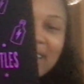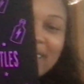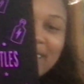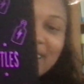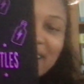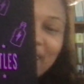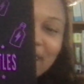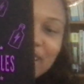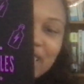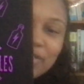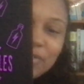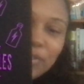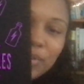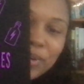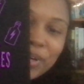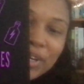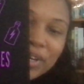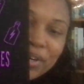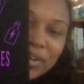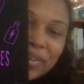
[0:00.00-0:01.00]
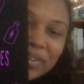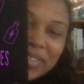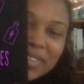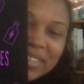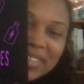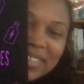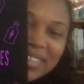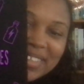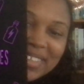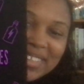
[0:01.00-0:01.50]
the nice foil.
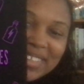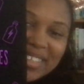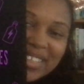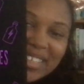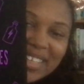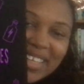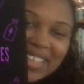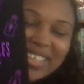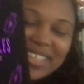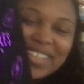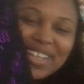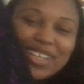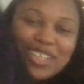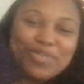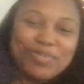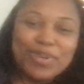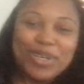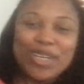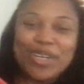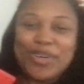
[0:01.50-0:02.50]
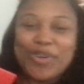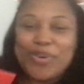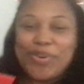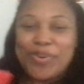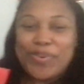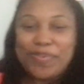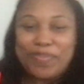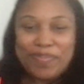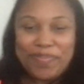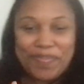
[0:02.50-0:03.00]
Thought that was pretty
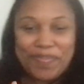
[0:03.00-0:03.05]
cool.